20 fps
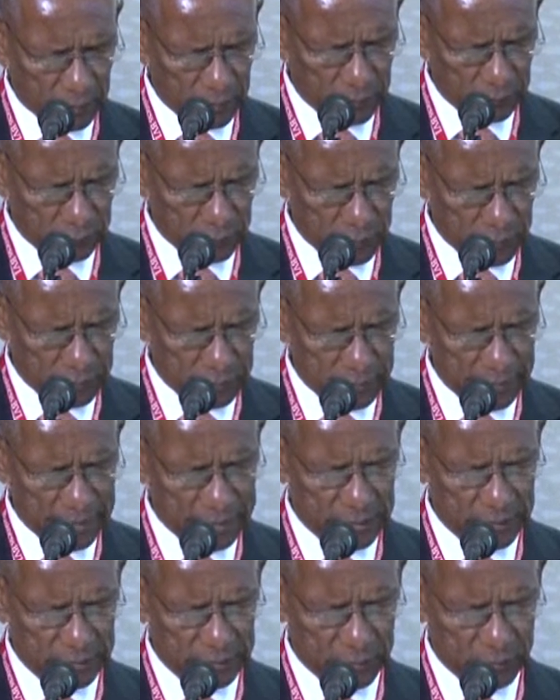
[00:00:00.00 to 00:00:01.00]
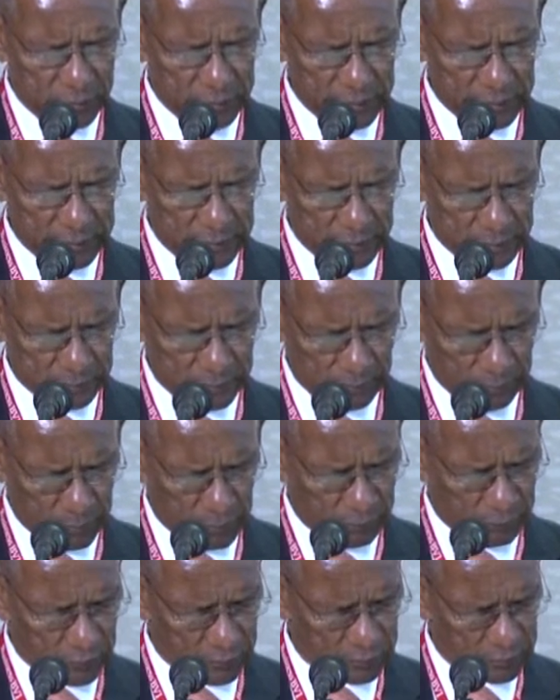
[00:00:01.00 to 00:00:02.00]
conference a strategic
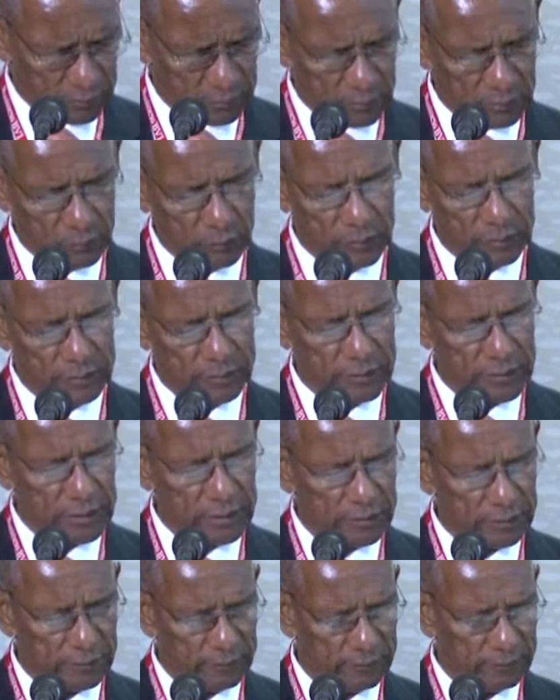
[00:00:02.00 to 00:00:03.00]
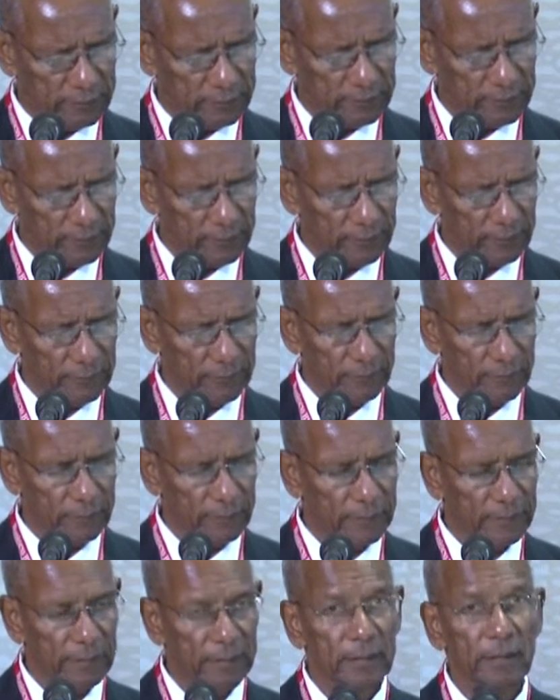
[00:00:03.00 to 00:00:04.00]
pivot towards Asia.
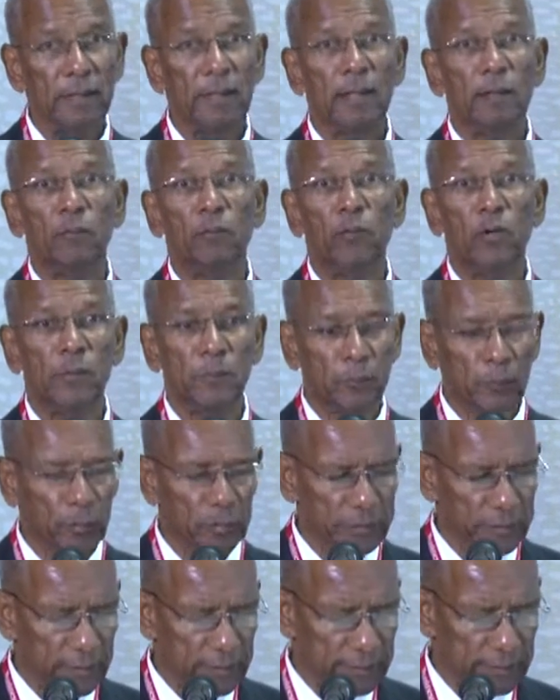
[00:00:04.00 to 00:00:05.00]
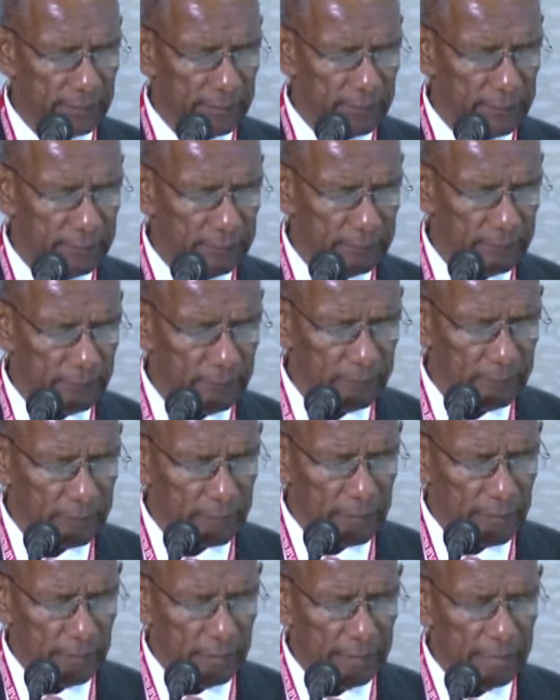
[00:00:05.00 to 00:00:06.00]
More importantly,
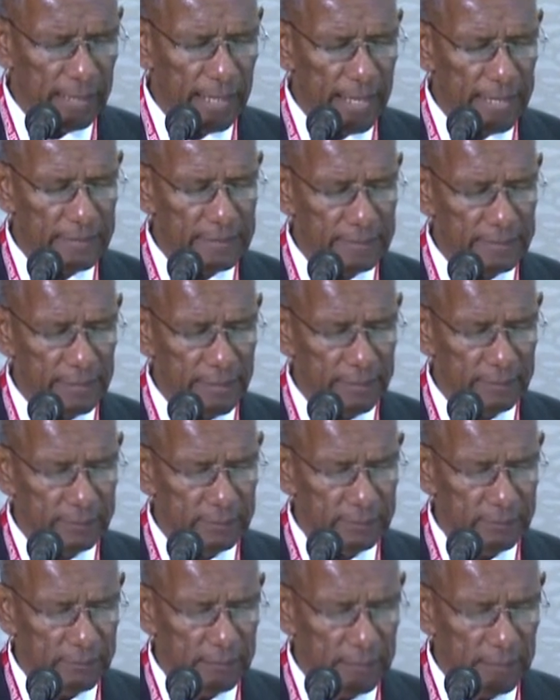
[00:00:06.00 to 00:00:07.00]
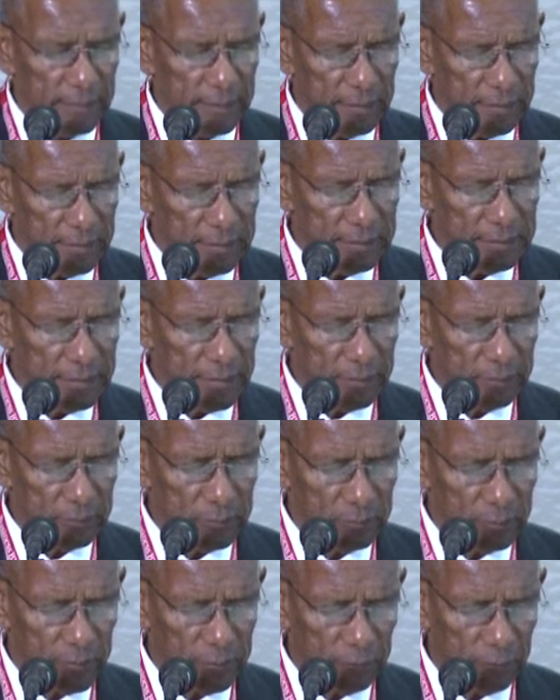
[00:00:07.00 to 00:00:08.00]
in hindsight, he
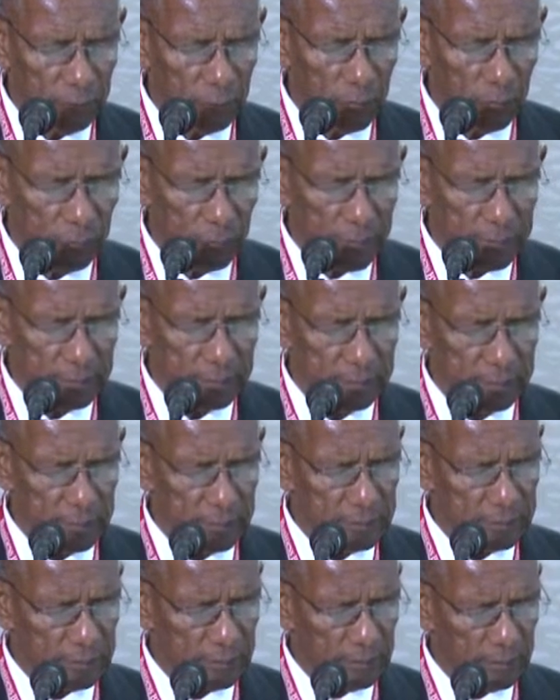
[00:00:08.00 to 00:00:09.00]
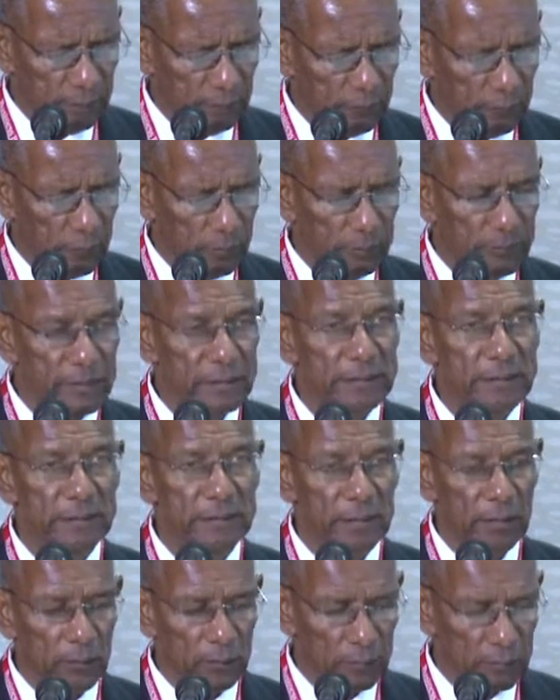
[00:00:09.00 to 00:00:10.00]
seemed to be forerunning the theme for
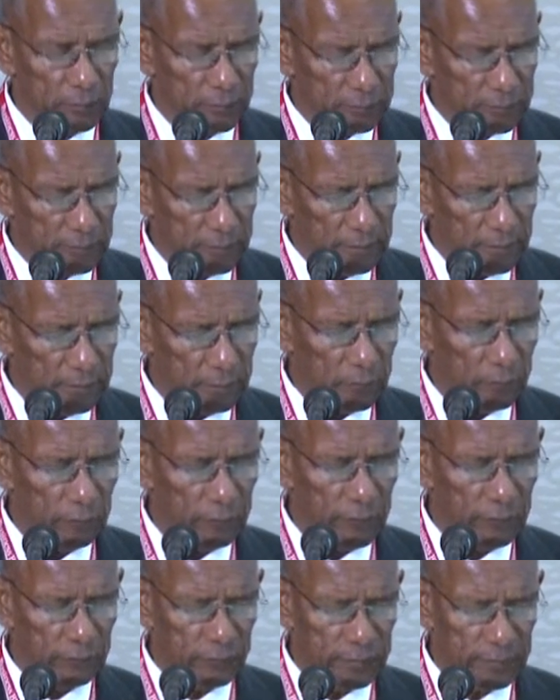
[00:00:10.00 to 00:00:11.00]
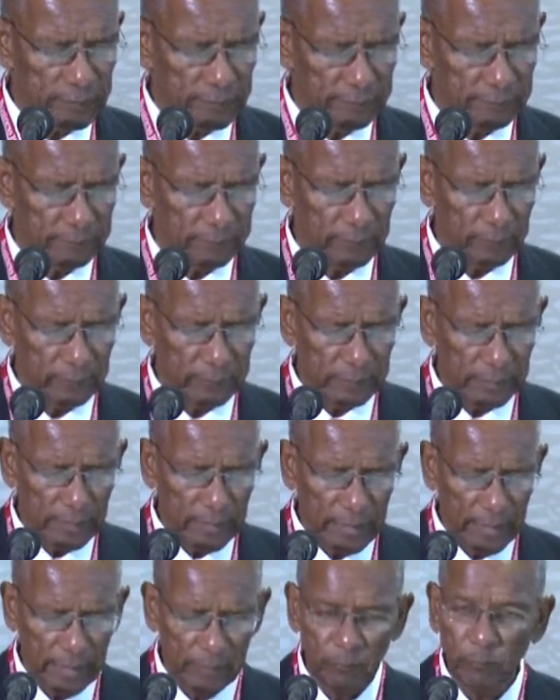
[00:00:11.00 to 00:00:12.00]
Business Outlook 2015
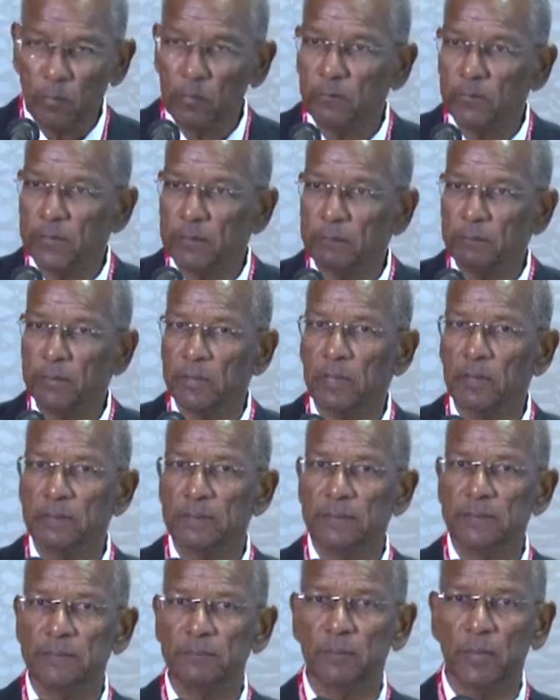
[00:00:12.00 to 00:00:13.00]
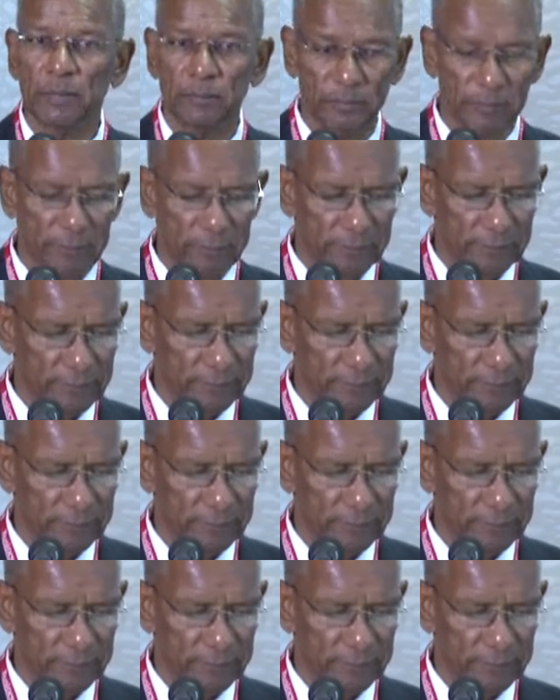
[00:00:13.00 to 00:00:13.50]
and moving beyond his bubble.